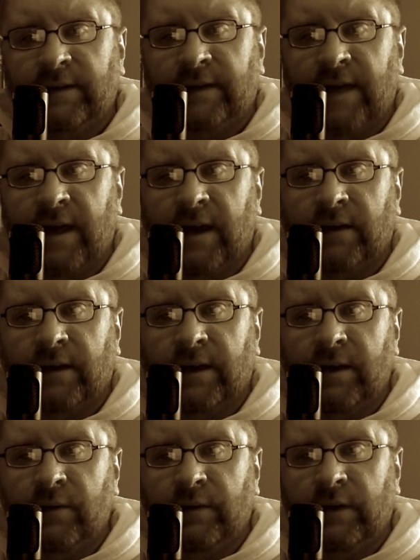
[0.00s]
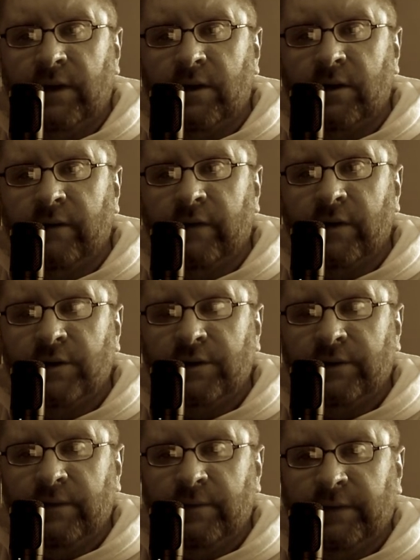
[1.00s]
hand like he was a younger version
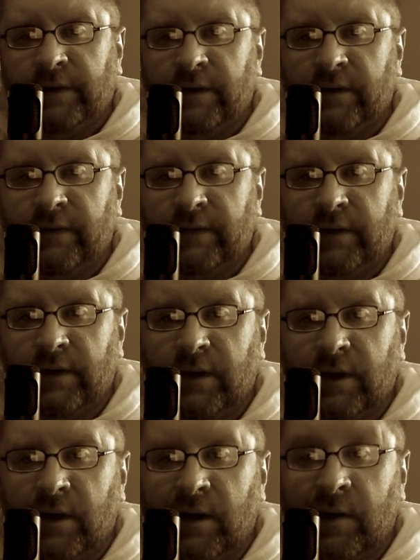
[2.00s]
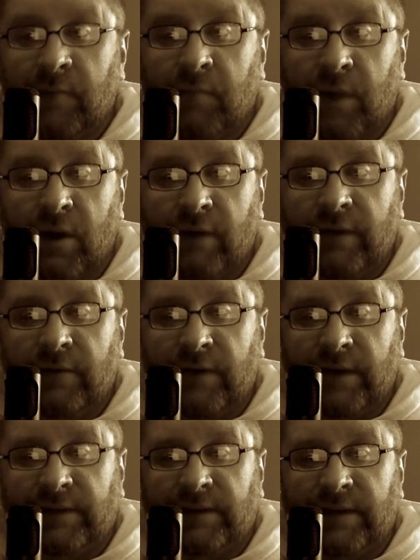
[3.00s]
of himself. Marvin
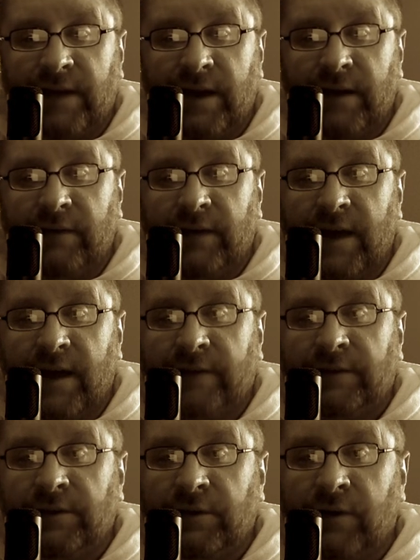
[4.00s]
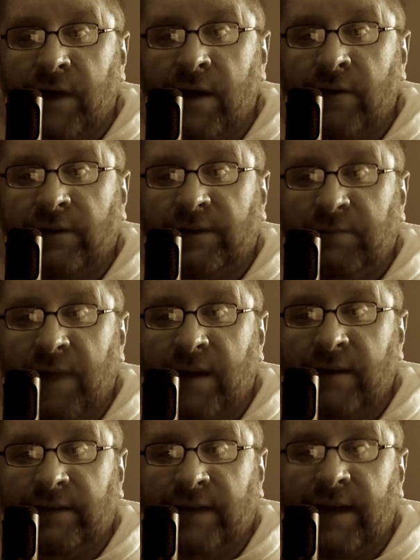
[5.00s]
rested the head of the axe on the ground and spat
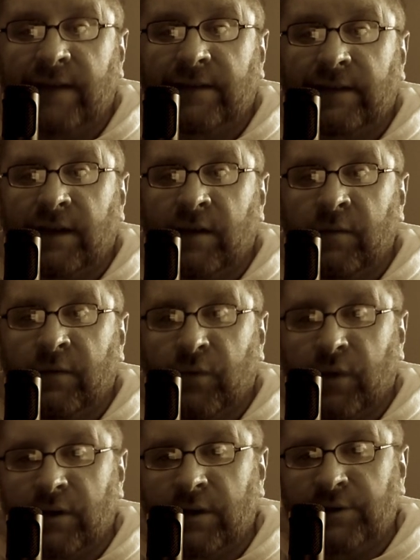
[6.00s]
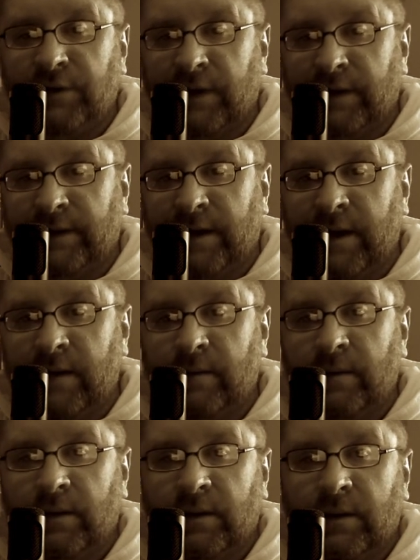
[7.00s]
in his hands again before clutching it tight.
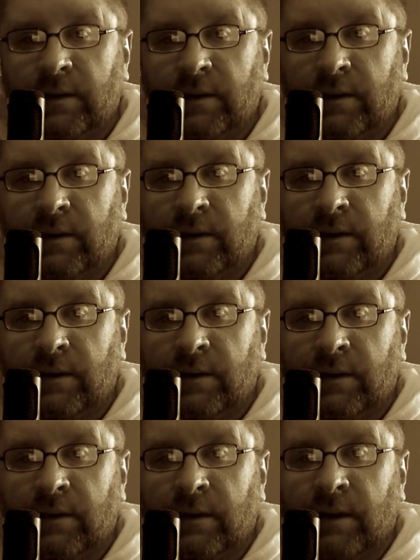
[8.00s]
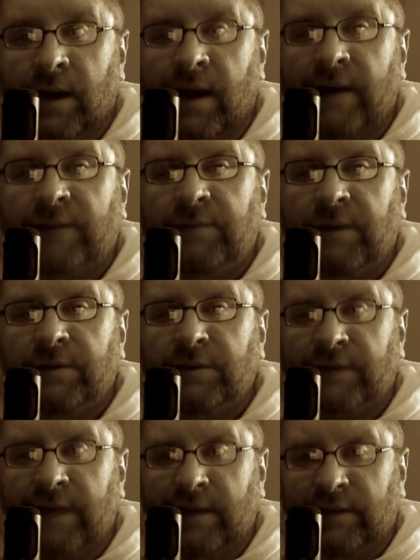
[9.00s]
"I expect
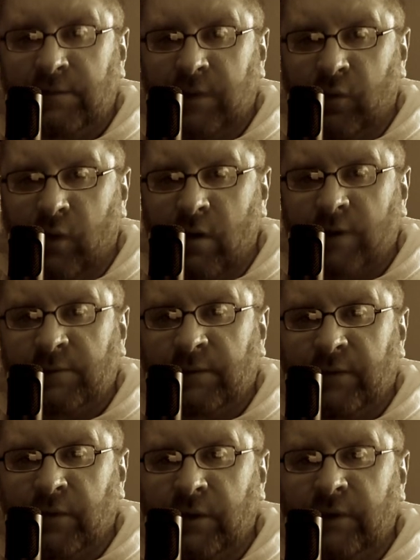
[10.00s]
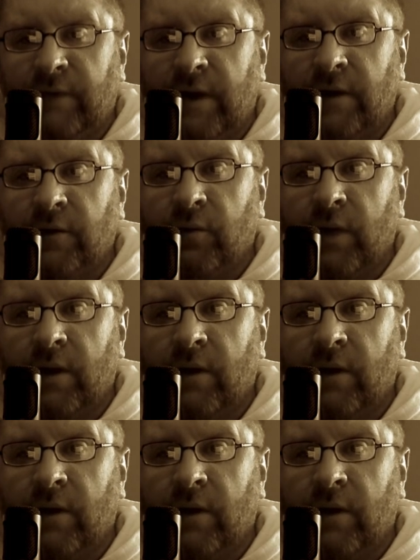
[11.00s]
those hands to be washed before you find your way to